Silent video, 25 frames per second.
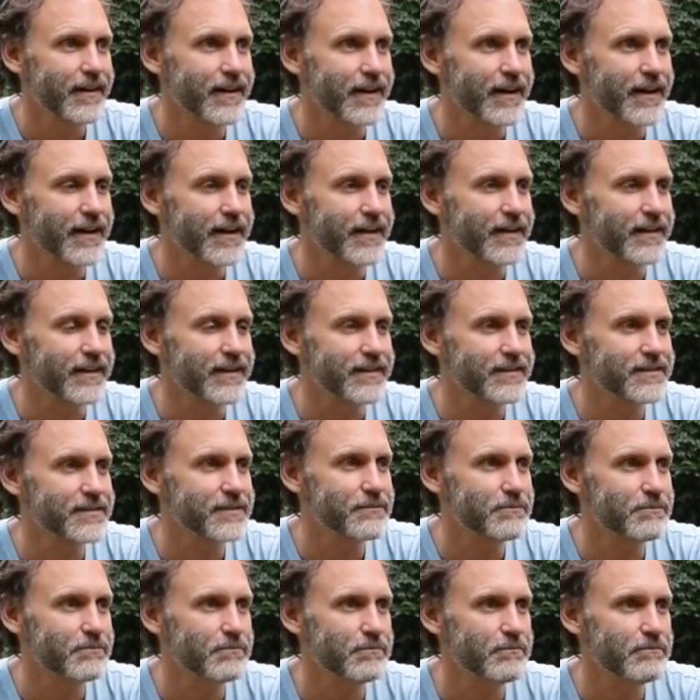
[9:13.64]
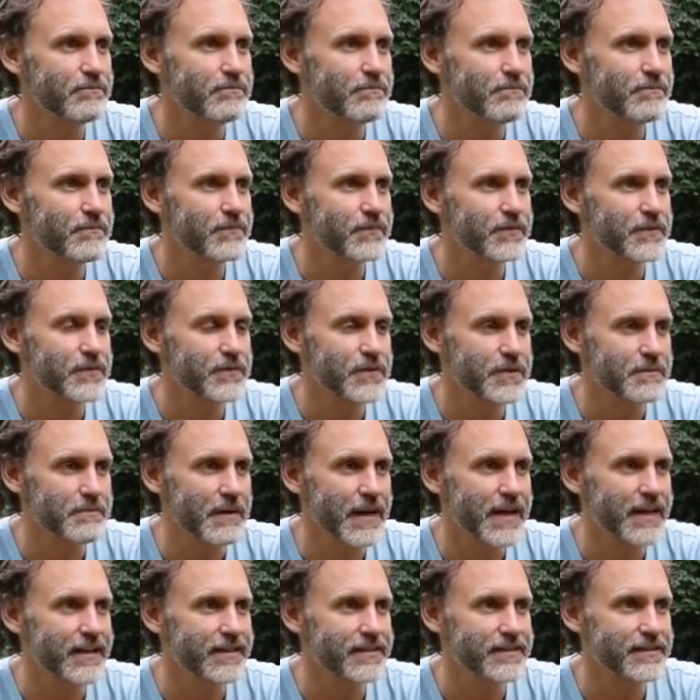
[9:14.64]
Uh, it's to
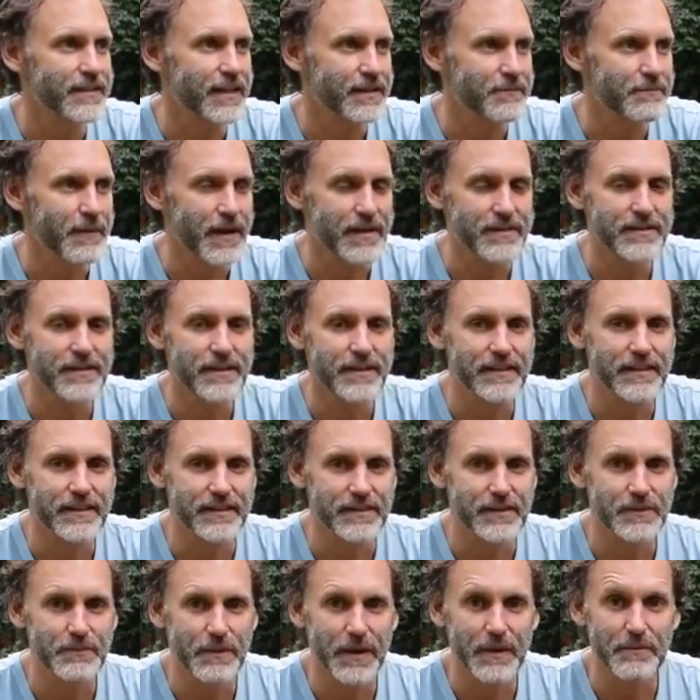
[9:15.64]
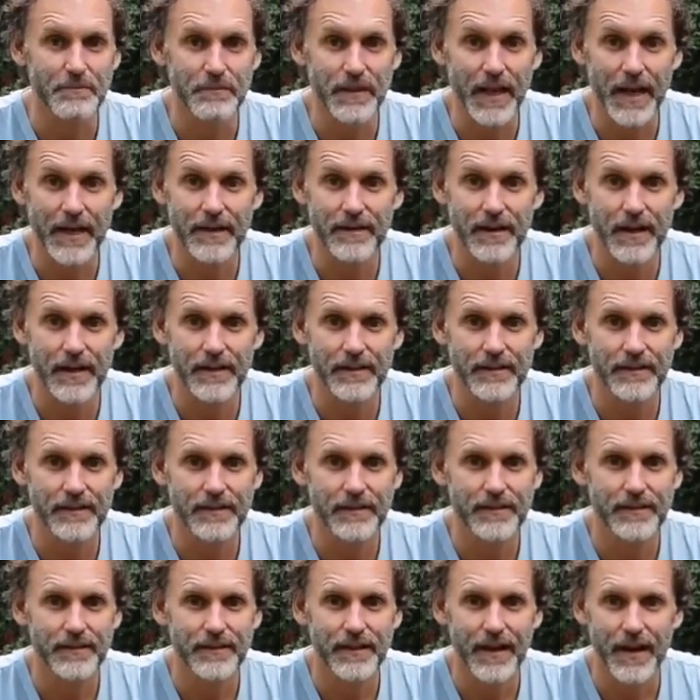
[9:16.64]
me, it's like basically this big playground,
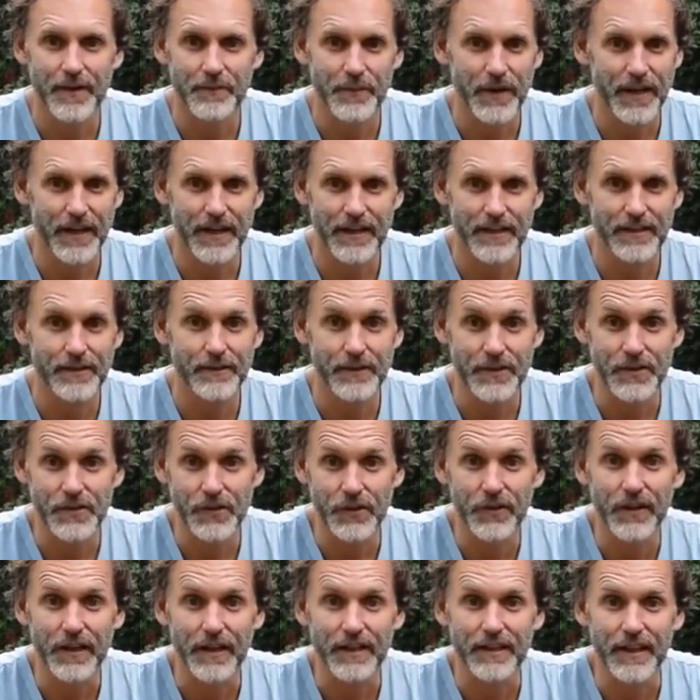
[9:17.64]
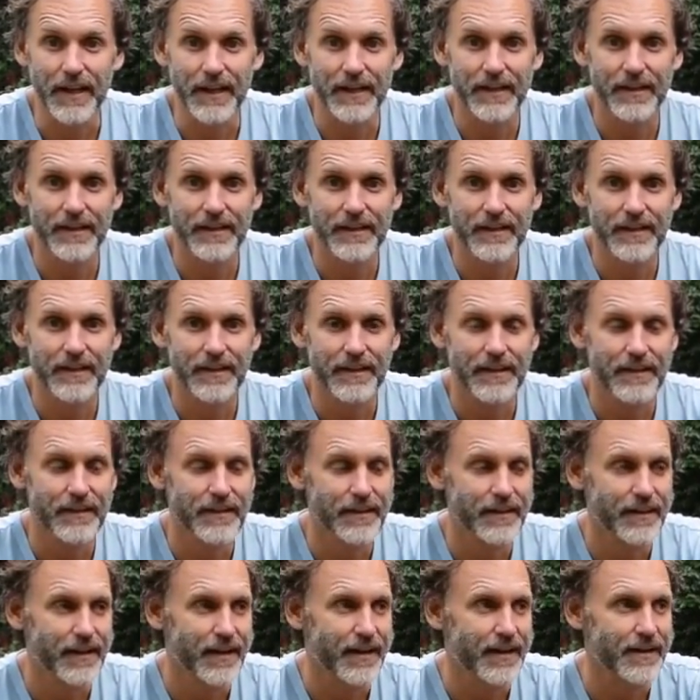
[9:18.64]
and we're here to enjoy it. Like,
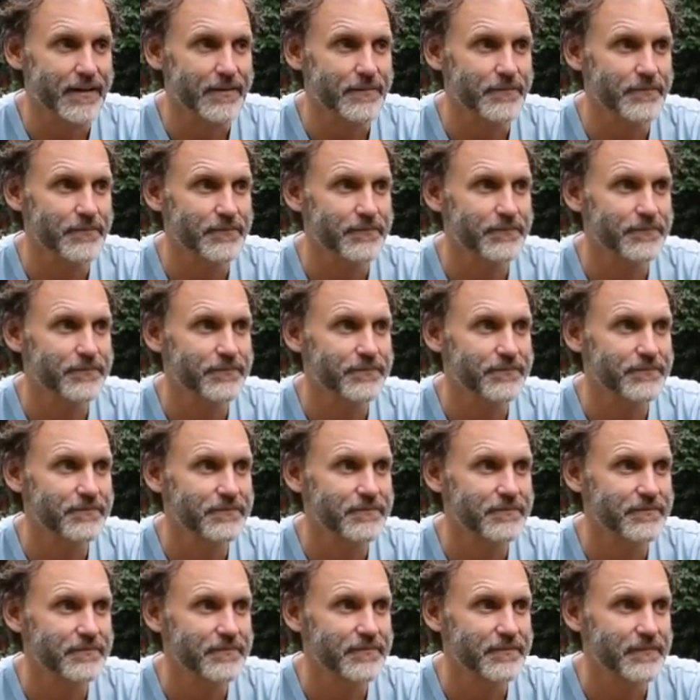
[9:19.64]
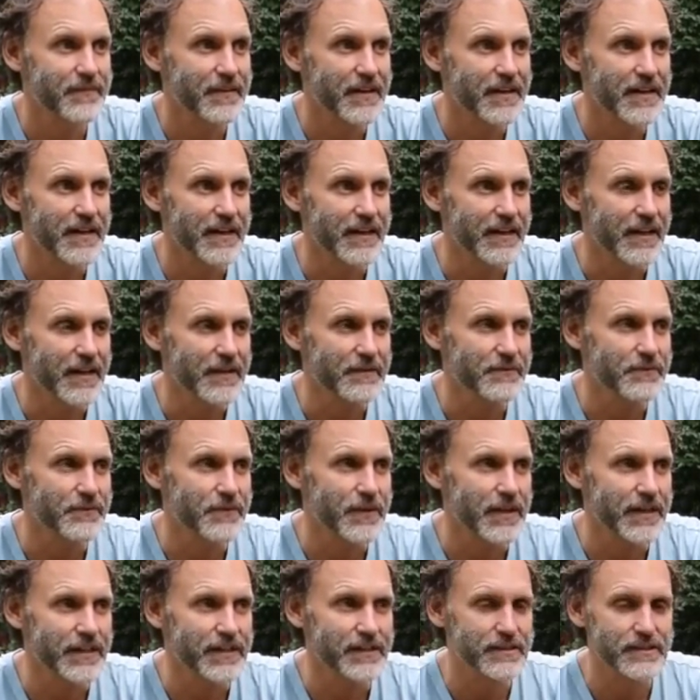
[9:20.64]
um, I don't
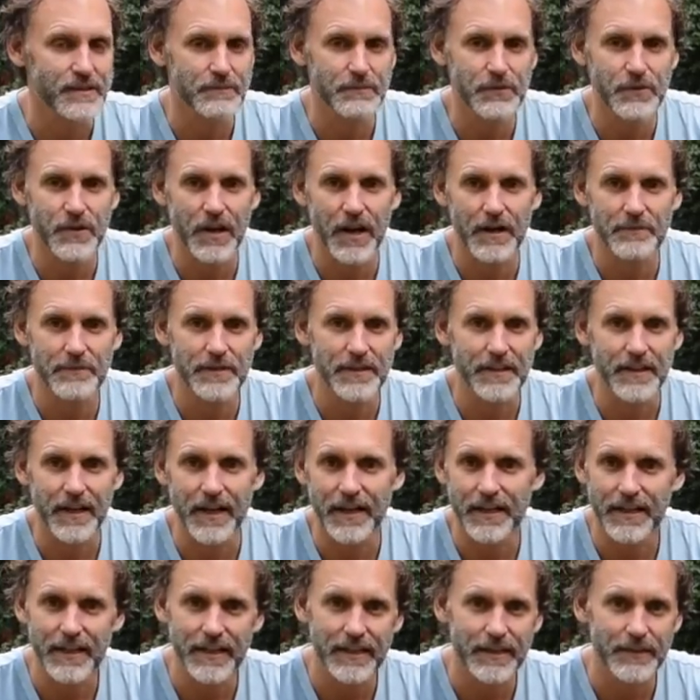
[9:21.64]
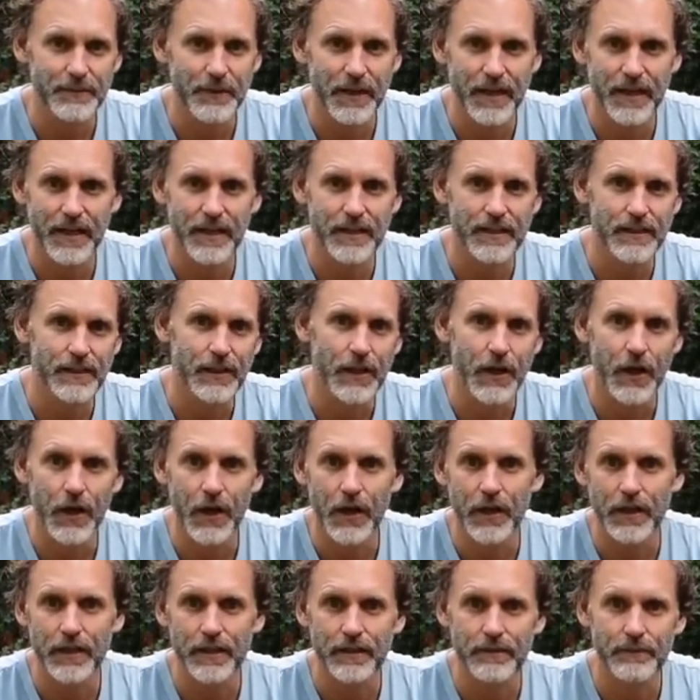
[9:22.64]
really subscribe to the idea that we're here to
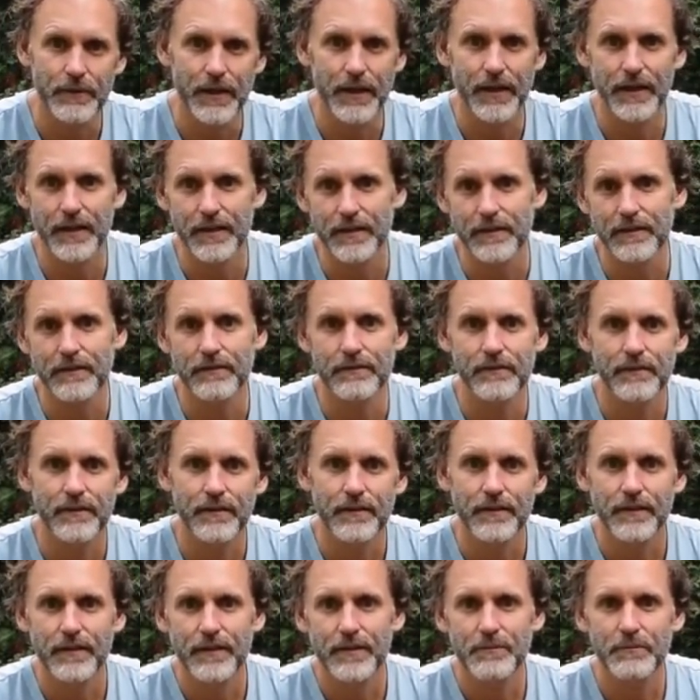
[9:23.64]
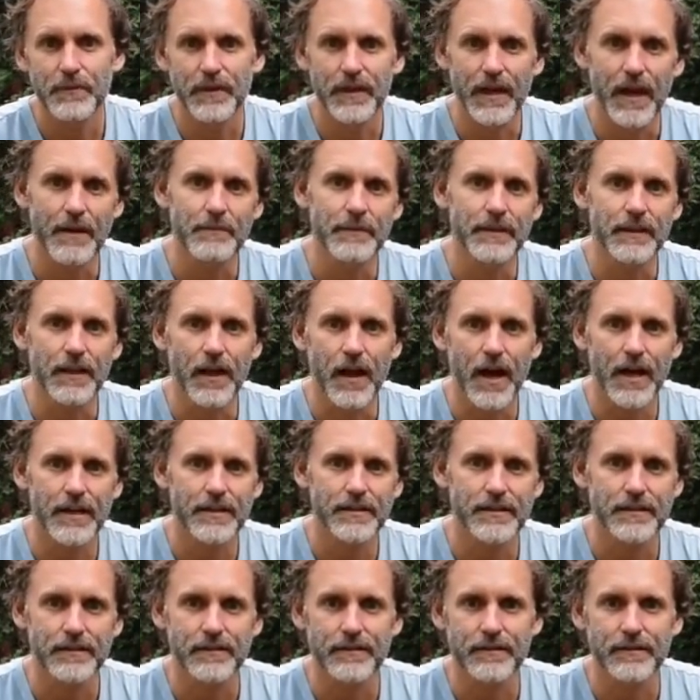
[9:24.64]
learn and we're here to become
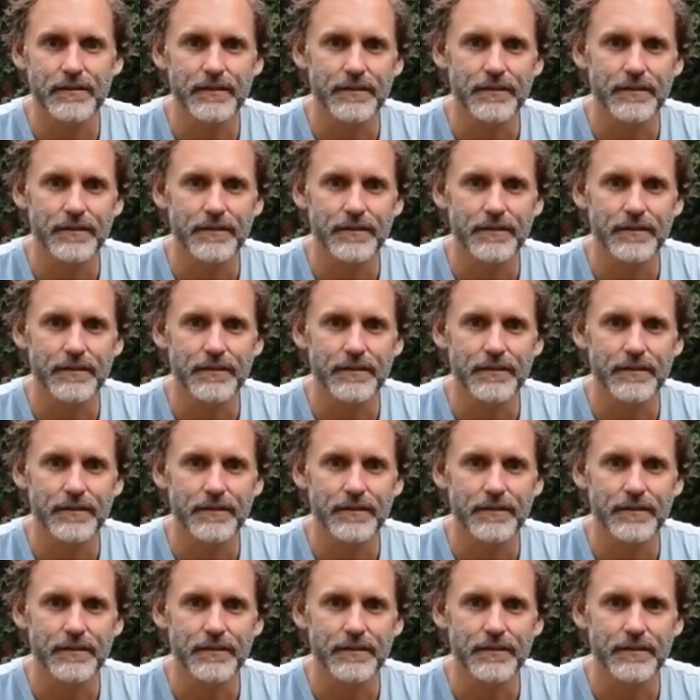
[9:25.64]
enlightened.